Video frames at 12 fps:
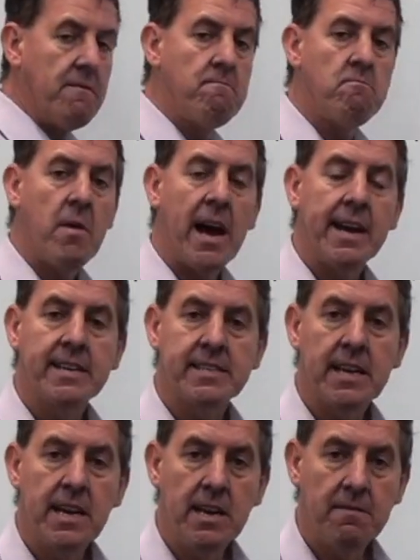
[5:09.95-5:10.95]

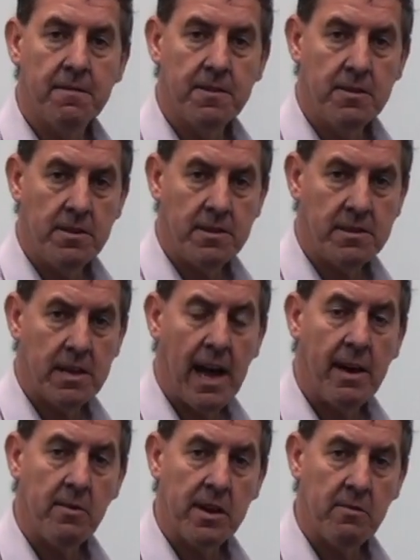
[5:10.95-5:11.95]
minus e first.
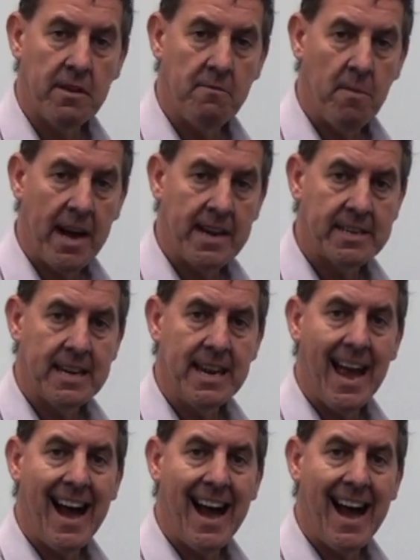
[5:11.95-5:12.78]
How do I get rid of minus e?